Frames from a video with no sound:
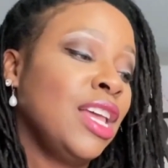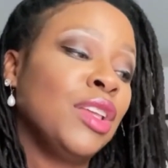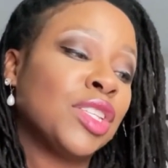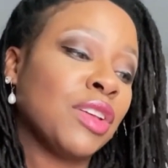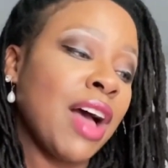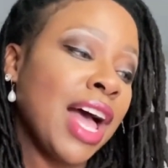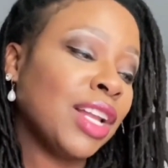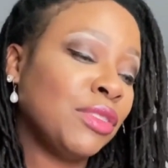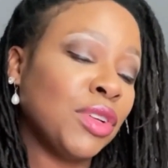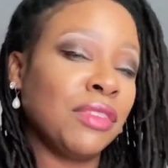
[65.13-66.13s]
So I
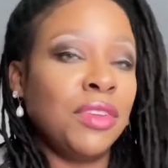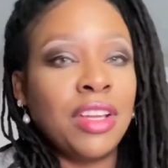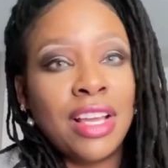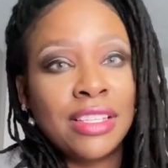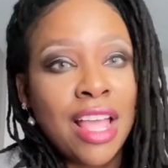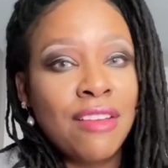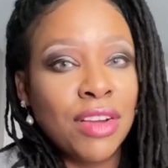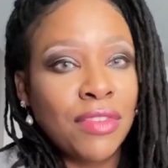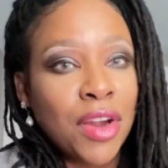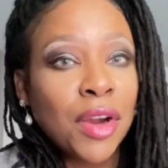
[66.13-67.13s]
don't know if you guys have
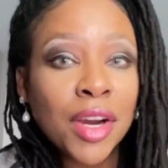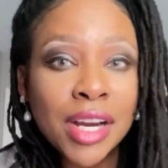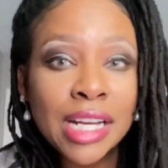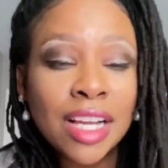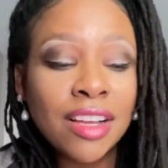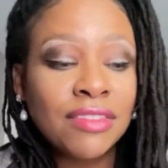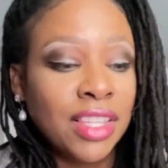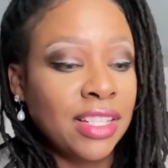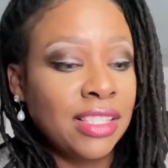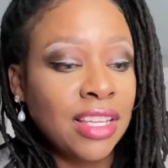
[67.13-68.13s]
ever heard of
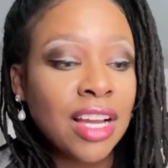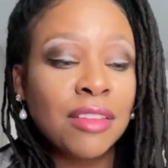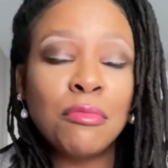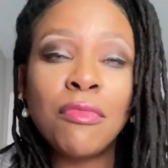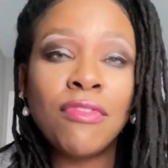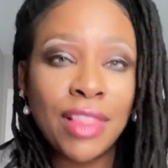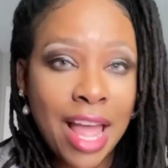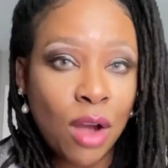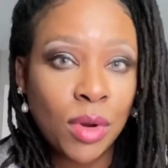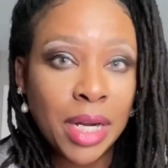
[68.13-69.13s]
the duck
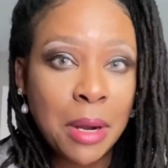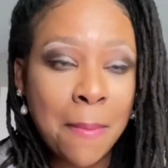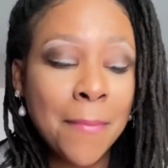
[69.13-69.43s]
flower,